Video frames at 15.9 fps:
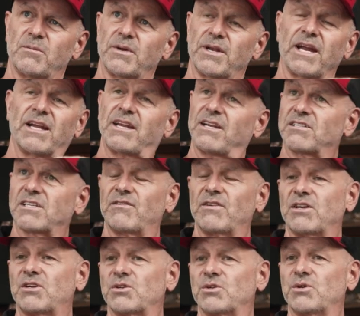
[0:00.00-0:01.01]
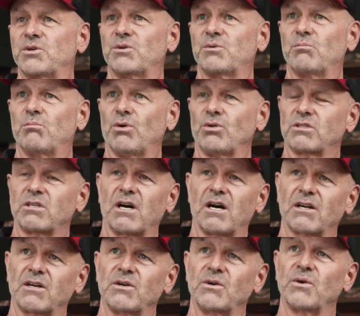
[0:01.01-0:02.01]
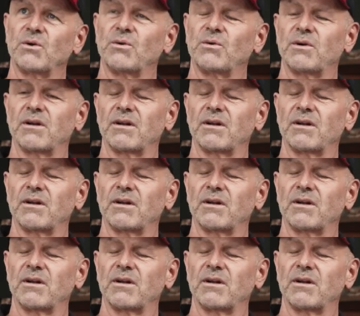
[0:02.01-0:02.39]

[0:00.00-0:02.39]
a 1972 Bull Taco